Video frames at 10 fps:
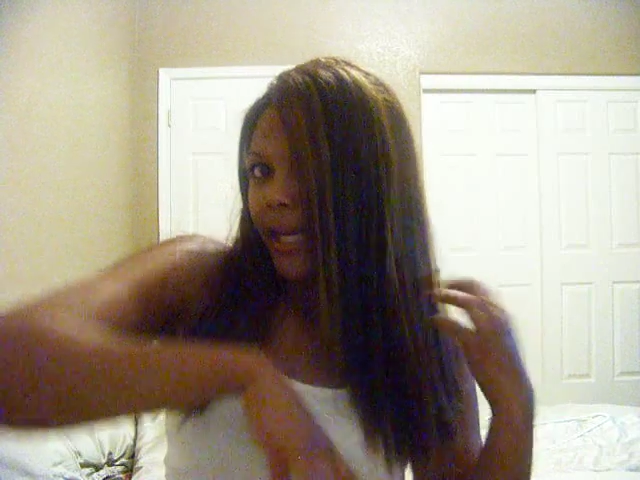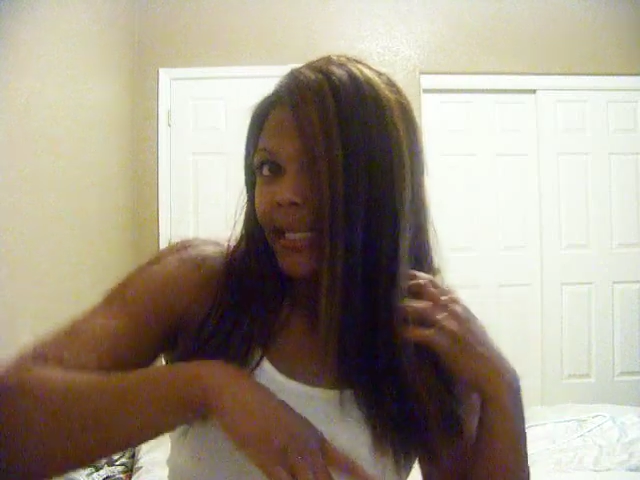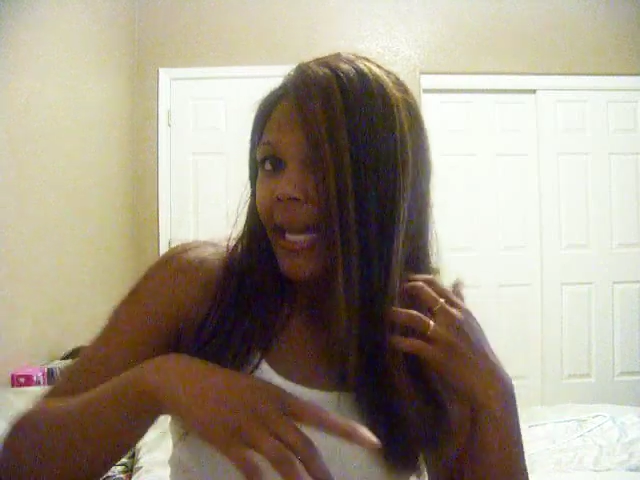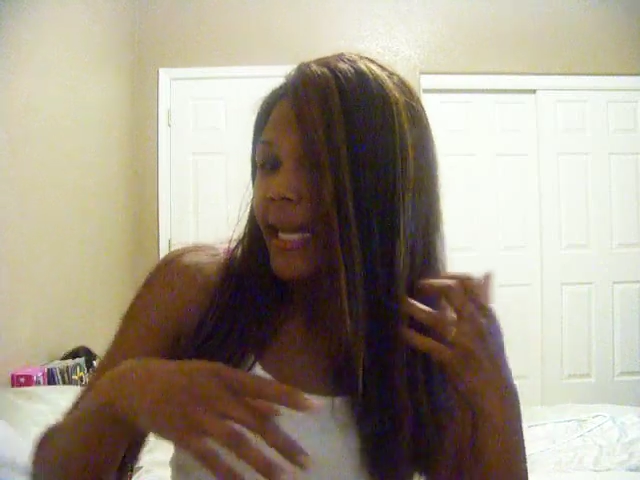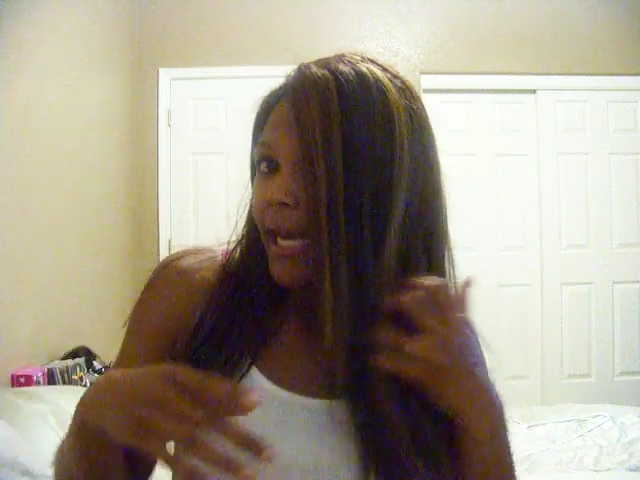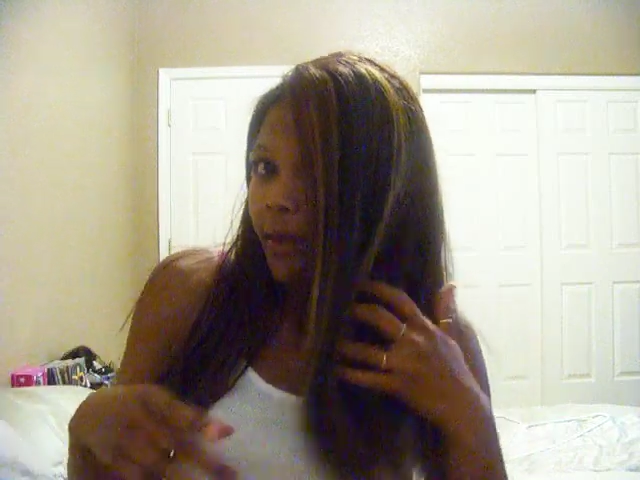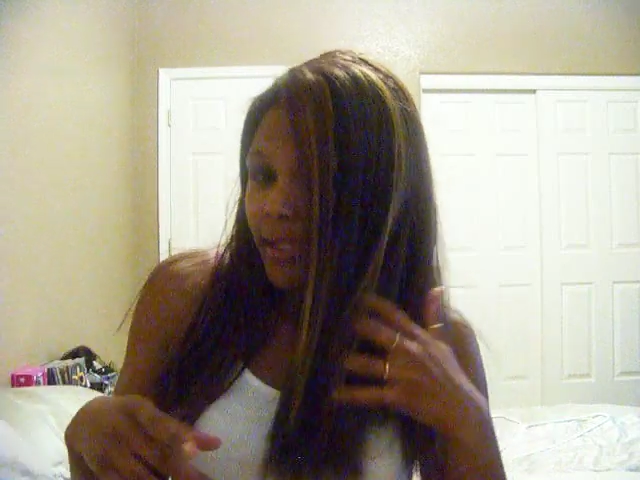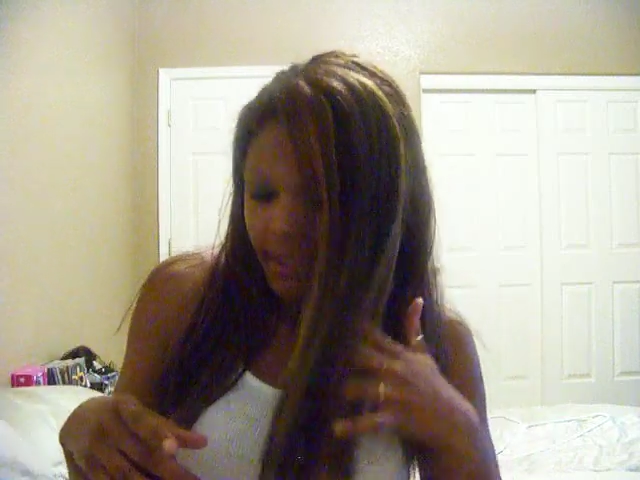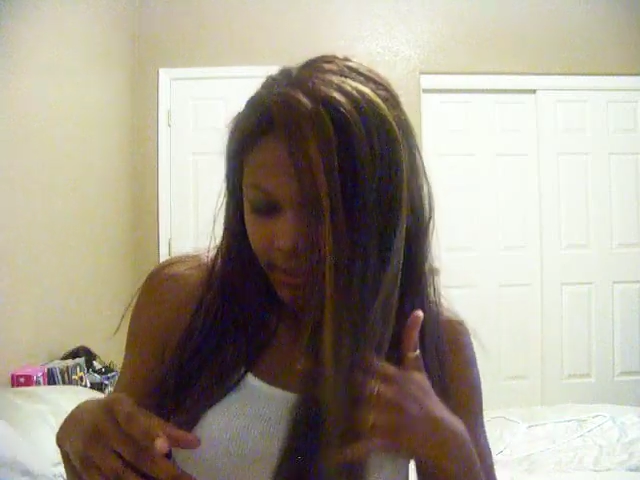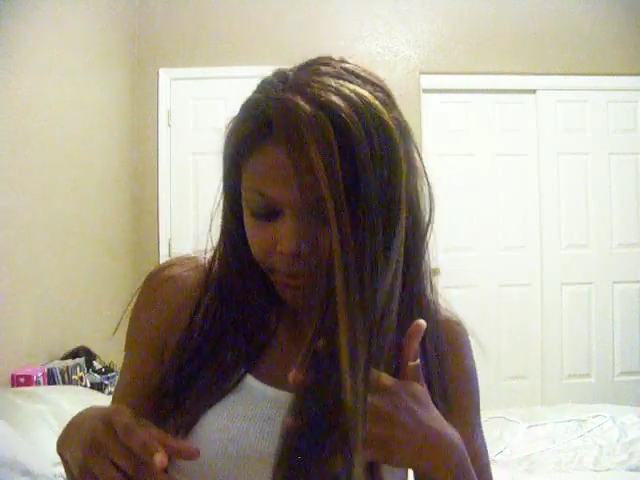like that, and I
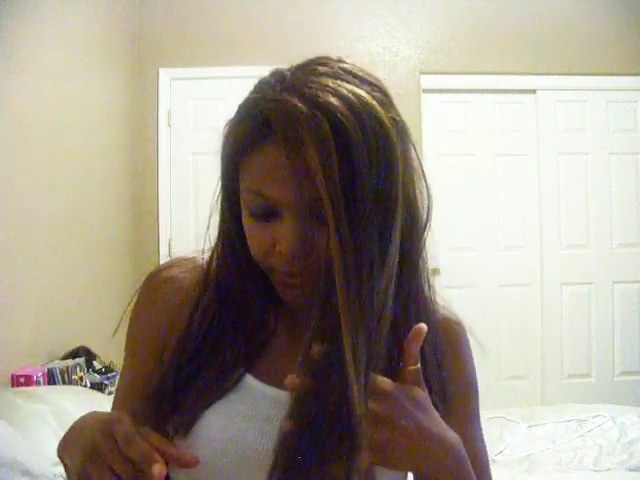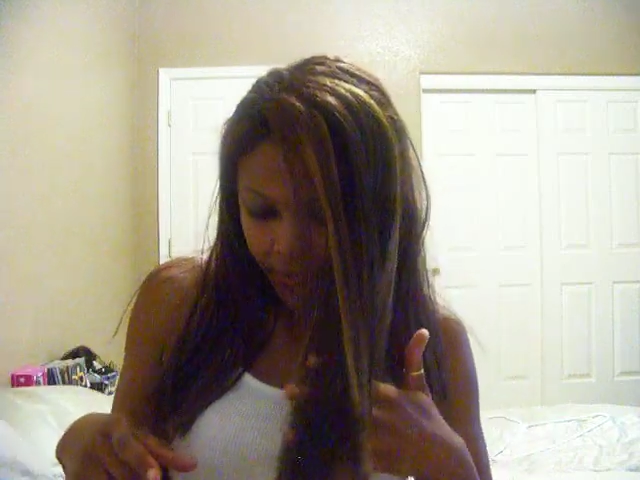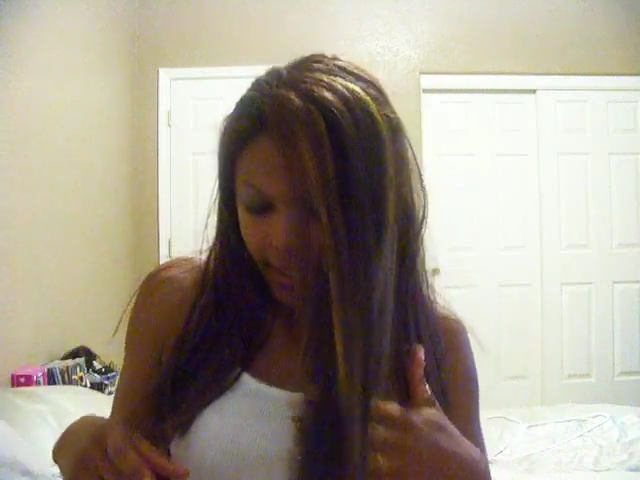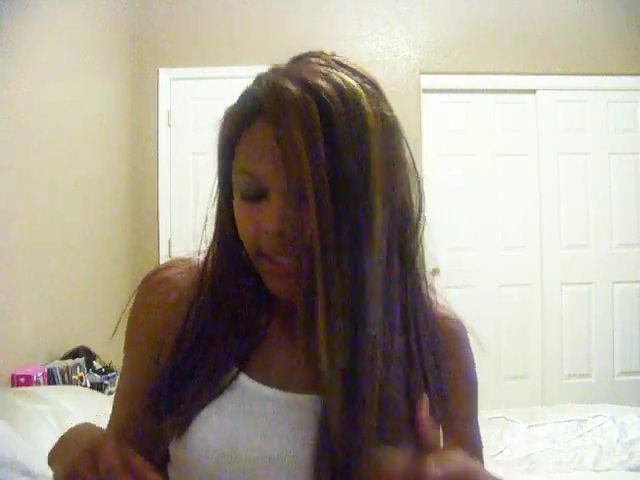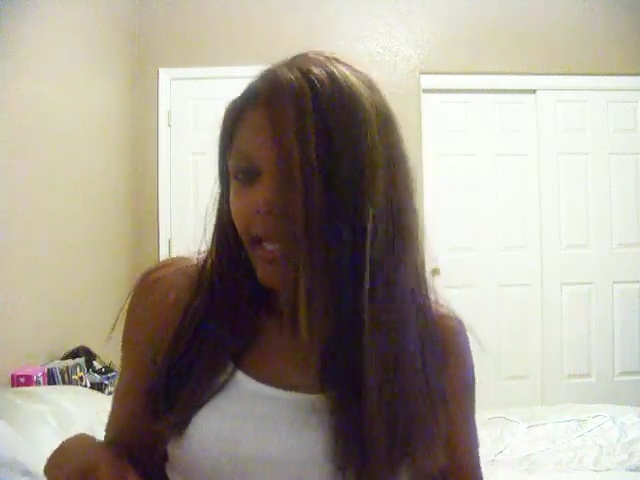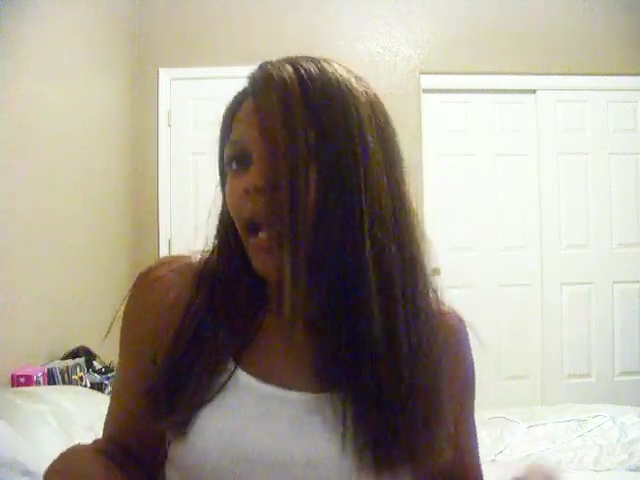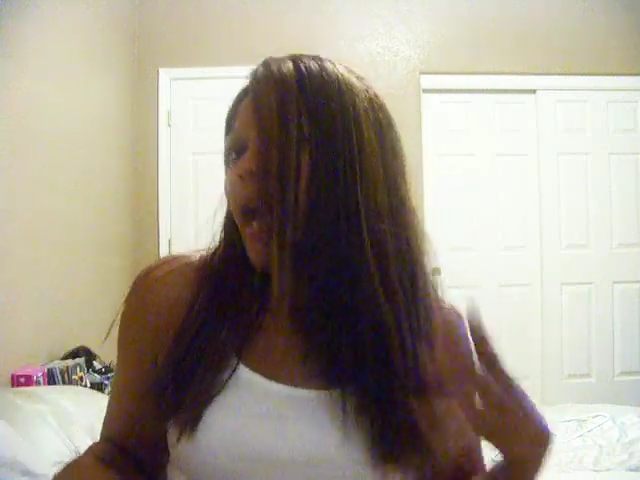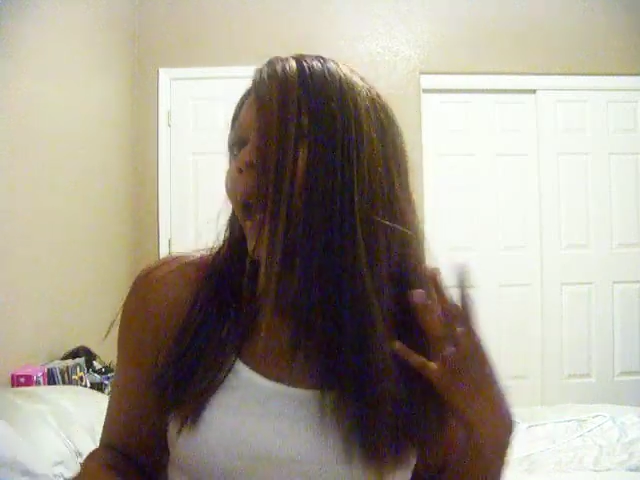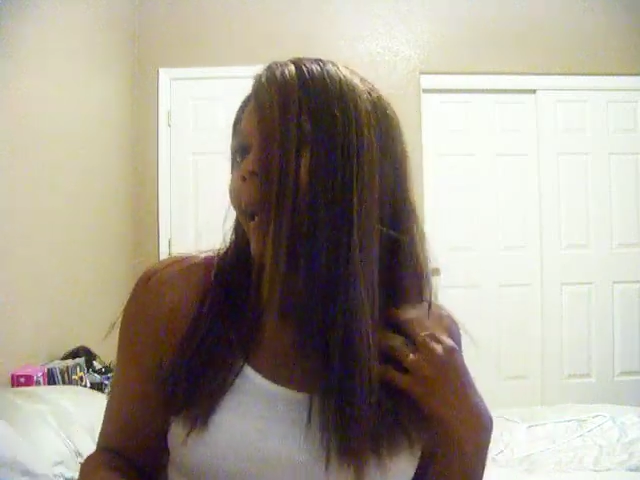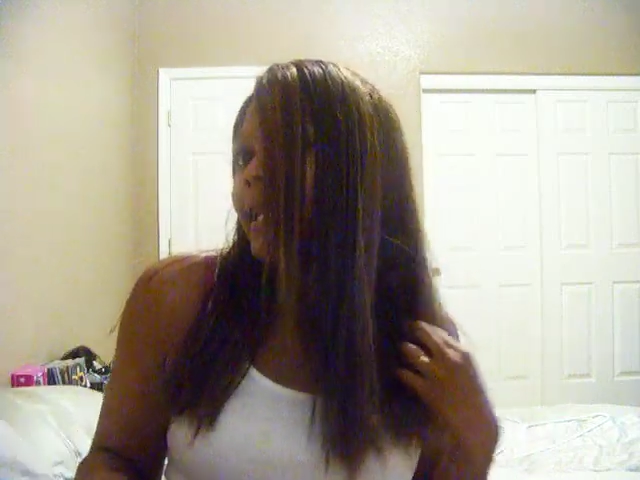only did the front.
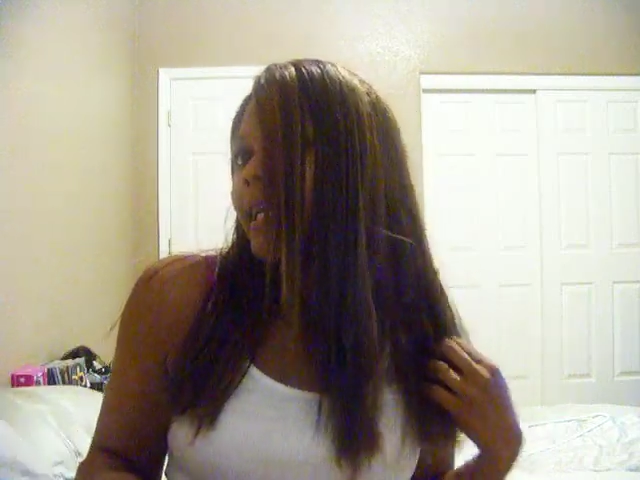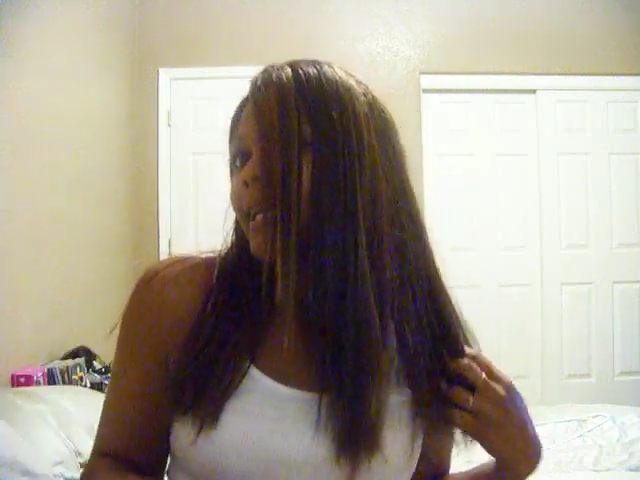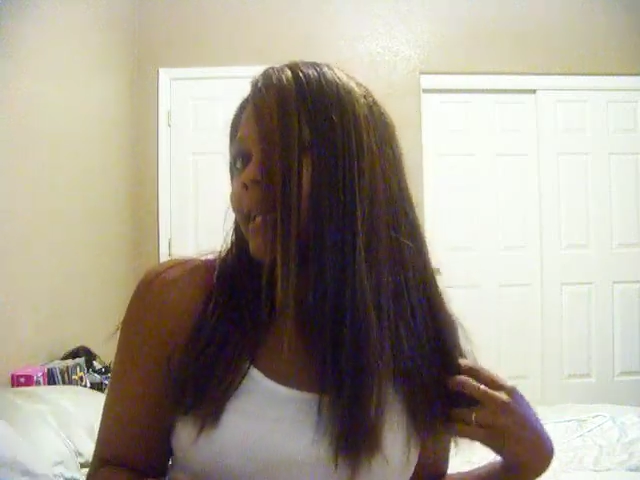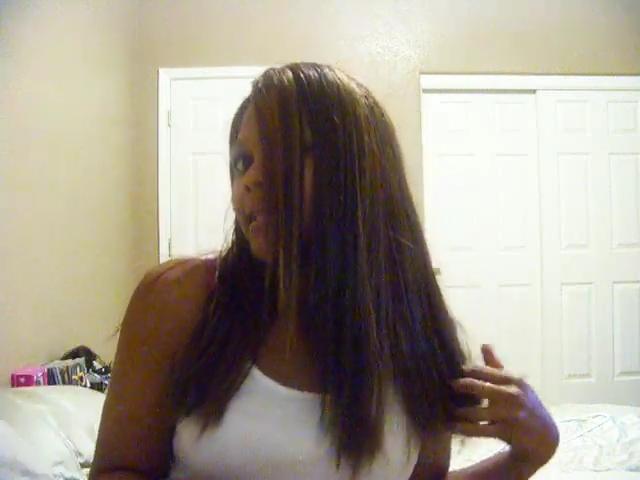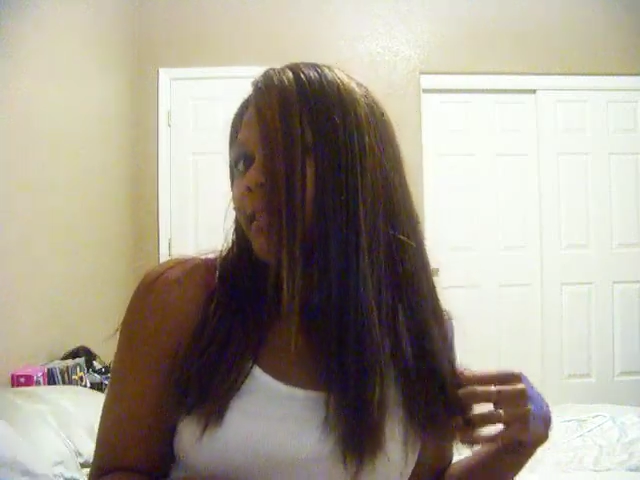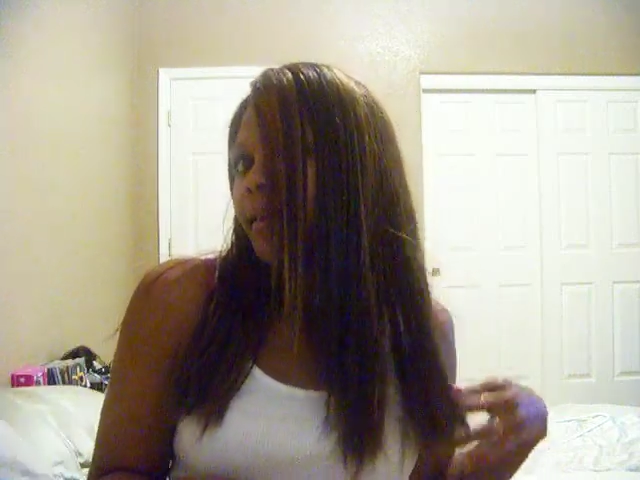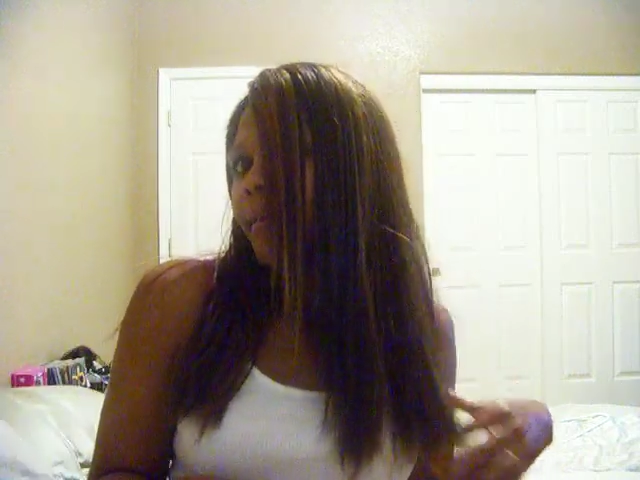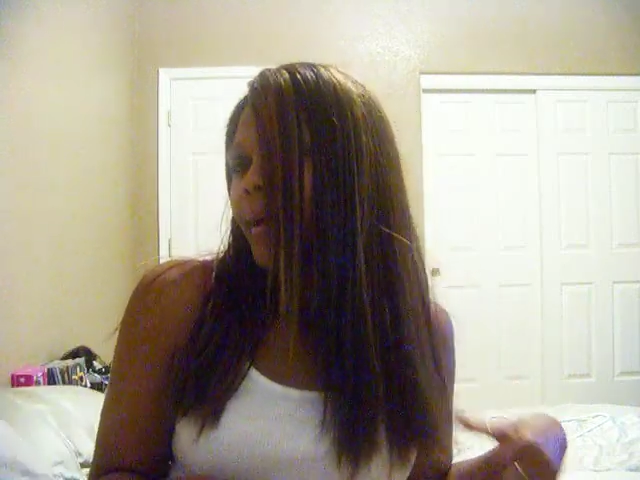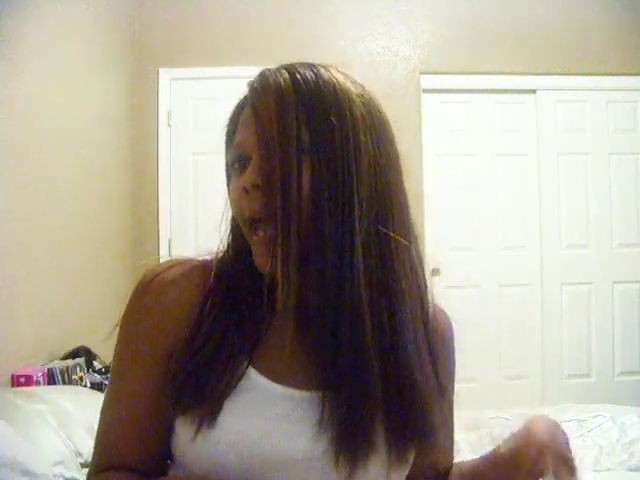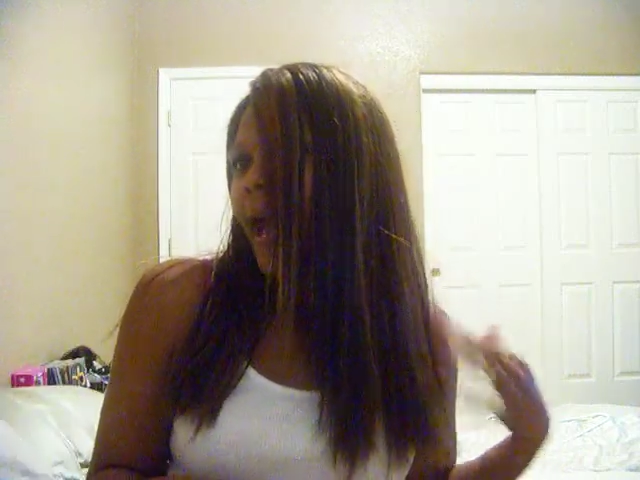I cut the
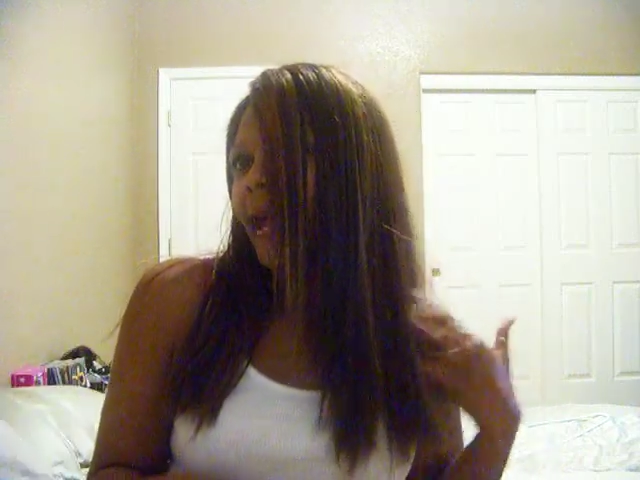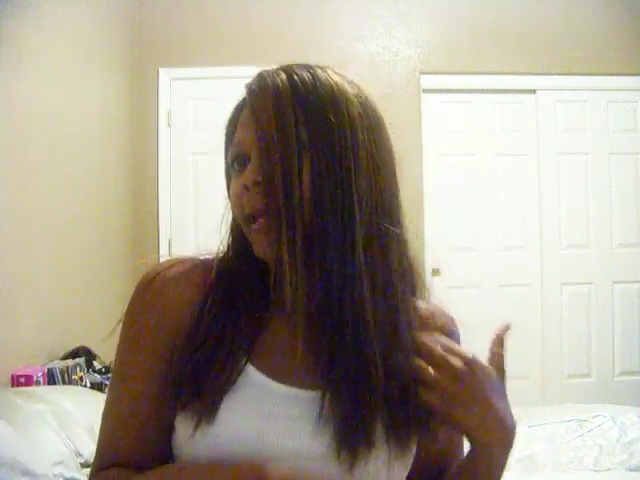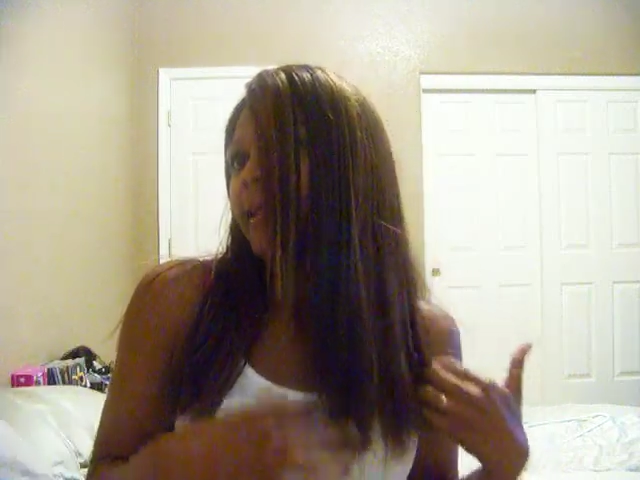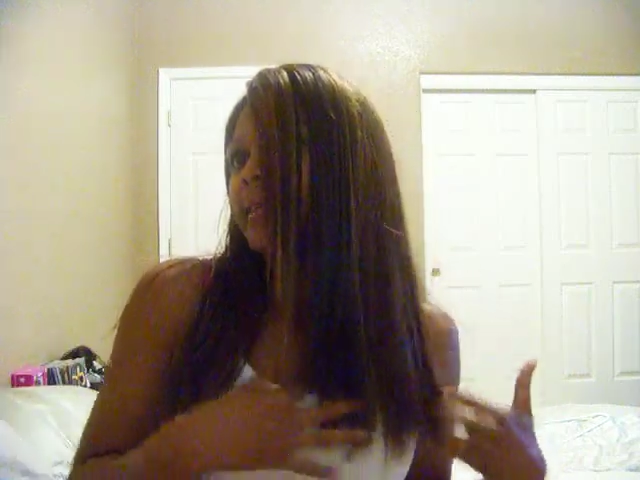back